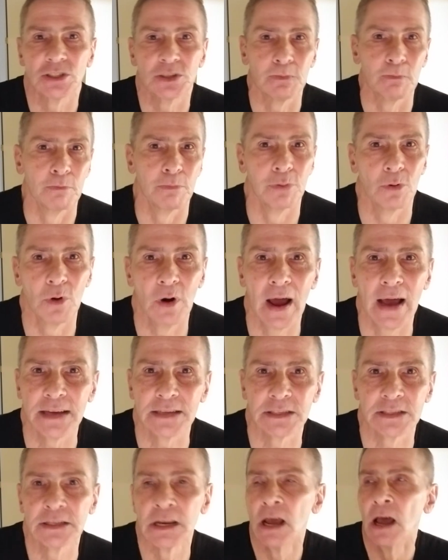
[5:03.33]

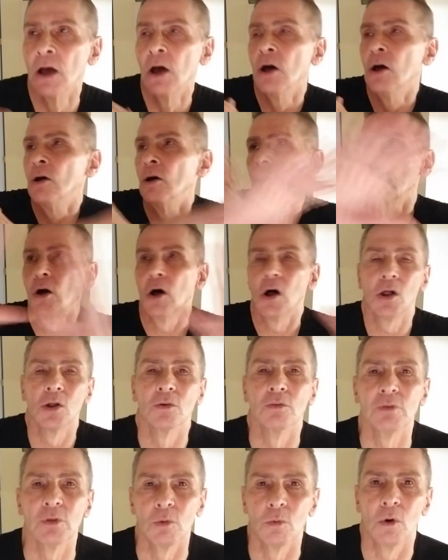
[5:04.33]
breasts, all
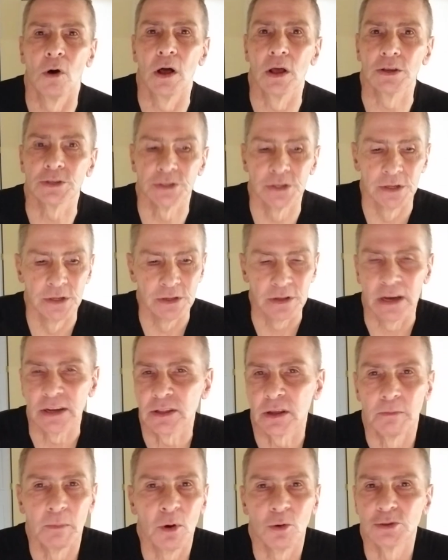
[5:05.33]
over the walls, like
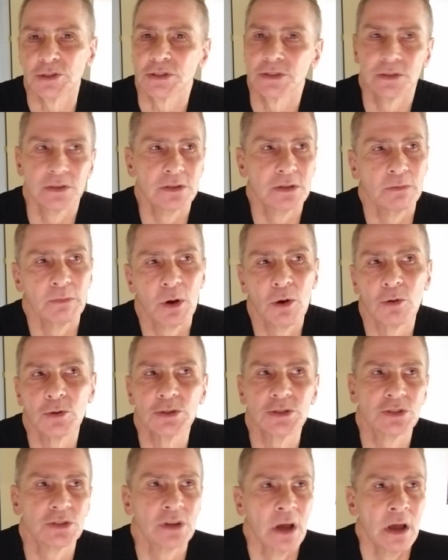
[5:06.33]
the
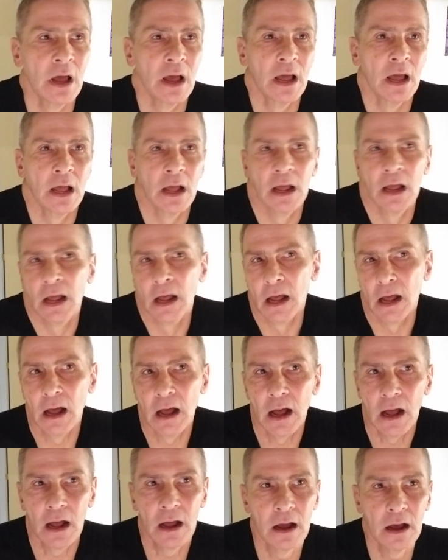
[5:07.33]
most
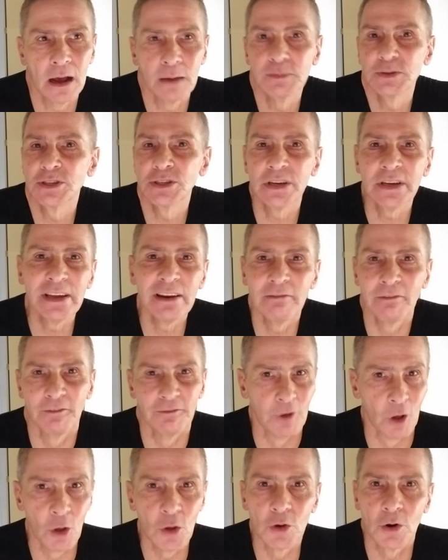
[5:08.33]
obscene,
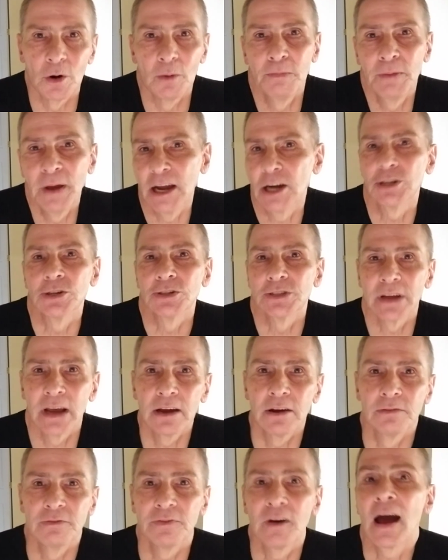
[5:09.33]
vulgar pictures I
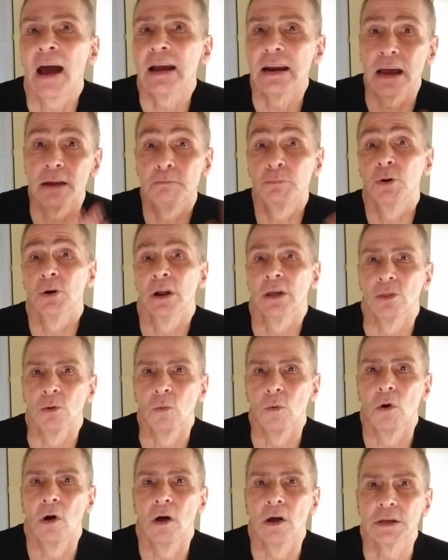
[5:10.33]
could find. I'd put on the
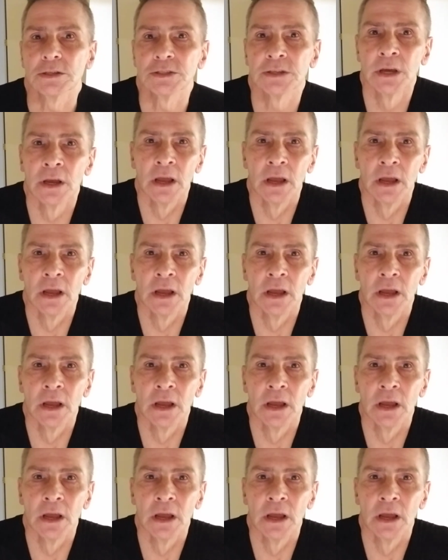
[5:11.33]
walls,